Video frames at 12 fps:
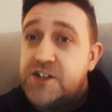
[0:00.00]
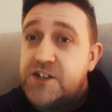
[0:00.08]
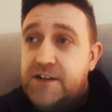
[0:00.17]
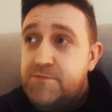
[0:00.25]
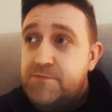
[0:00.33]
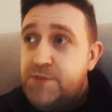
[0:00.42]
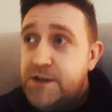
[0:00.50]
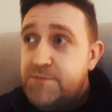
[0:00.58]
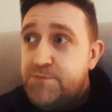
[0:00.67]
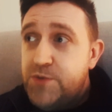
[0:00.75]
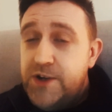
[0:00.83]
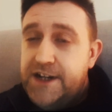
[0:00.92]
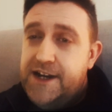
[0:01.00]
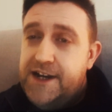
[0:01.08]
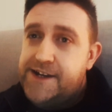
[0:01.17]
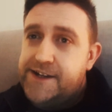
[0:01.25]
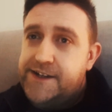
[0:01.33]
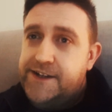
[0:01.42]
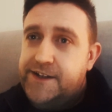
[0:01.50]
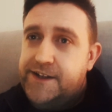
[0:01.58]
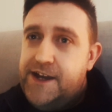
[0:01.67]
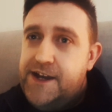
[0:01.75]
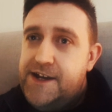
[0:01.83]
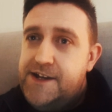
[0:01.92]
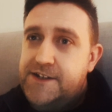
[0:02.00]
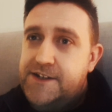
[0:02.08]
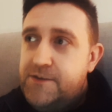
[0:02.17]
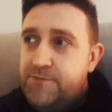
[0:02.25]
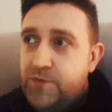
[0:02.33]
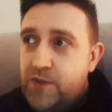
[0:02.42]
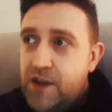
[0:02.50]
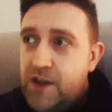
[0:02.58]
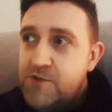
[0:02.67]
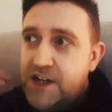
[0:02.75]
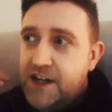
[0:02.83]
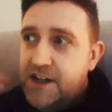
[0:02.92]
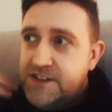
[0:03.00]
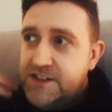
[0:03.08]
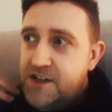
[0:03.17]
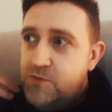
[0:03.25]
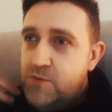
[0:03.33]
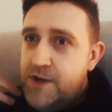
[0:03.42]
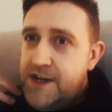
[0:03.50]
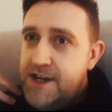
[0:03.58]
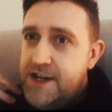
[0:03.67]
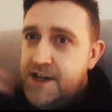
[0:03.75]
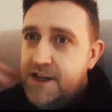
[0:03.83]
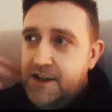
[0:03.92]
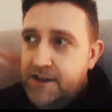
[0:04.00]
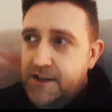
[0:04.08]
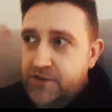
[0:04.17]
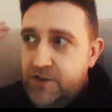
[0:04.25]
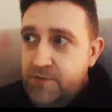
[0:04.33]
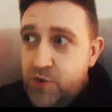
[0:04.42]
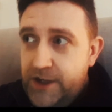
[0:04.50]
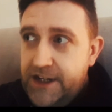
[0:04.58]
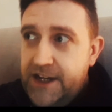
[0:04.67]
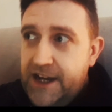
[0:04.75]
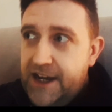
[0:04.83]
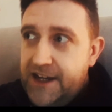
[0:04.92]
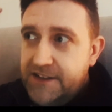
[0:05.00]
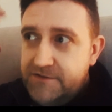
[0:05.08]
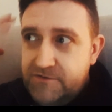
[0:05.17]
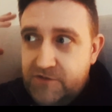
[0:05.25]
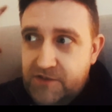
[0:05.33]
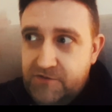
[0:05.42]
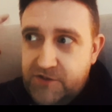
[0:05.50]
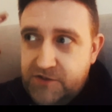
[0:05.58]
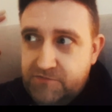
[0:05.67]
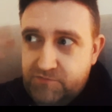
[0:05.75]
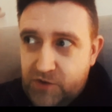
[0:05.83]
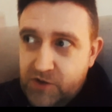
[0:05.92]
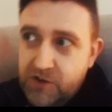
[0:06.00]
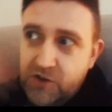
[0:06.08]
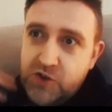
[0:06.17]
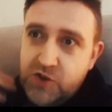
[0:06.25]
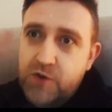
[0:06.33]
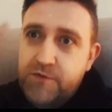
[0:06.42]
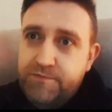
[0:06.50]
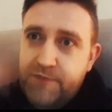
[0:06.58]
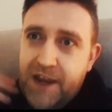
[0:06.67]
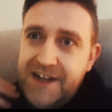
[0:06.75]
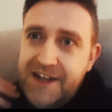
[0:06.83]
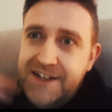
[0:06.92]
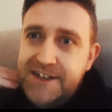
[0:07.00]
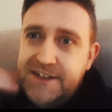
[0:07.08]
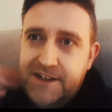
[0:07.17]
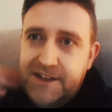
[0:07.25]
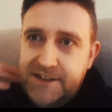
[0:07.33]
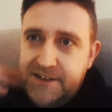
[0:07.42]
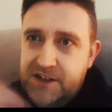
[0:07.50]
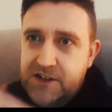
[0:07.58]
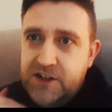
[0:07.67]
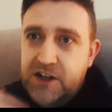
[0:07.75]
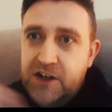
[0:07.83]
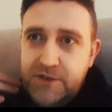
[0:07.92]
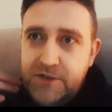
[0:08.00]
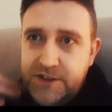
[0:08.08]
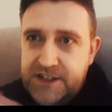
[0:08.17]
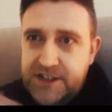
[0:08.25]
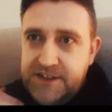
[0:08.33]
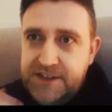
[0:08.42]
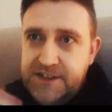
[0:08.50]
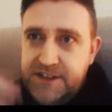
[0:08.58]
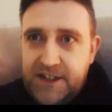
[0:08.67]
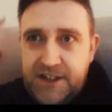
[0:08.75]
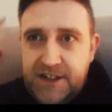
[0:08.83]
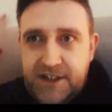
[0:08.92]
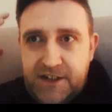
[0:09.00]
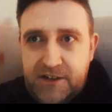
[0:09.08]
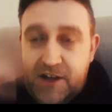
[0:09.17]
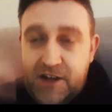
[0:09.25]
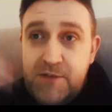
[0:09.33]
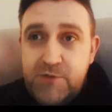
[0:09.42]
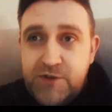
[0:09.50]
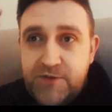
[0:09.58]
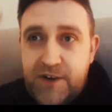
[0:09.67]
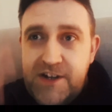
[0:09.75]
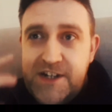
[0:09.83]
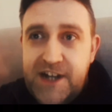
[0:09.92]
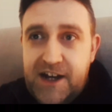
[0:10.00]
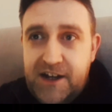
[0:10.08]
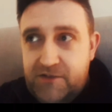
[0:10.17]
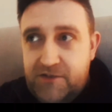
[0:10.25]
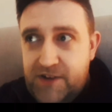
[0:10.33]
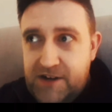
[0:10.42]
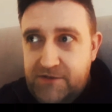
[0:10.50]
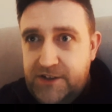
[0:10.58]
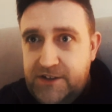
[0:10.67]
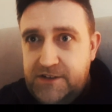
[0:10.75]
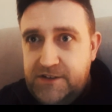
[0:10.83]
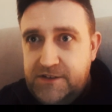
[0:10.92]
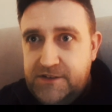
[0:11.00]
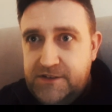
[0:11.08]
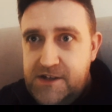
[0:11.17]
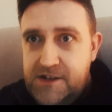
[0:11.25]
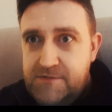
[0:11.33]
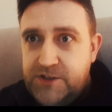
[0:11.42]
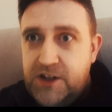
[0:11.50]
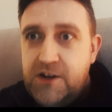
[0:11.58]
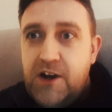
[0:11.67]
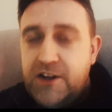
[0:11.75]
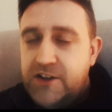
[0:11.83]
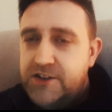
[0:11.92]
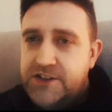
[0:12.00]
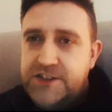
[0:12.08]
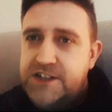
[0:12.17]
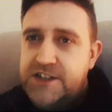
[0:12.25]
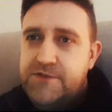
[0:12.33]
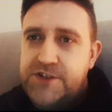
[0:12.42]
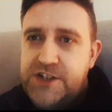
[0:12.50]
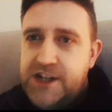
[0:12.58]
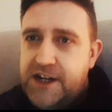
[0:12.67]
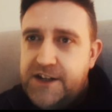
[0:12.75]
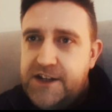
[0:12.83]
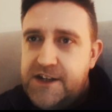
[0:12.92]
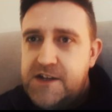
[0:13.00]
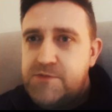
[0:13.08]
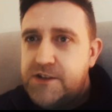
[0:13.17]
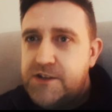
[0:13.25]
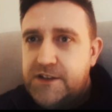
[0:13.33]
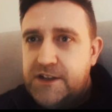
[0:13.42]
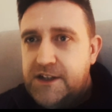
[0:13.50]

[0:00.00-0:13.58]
She had a big pointed hat, and it was hard to tell where the pointed hat sort of ended and her cloak started. I mean, it was very dark around her, so I couldn't see whether she had hair, but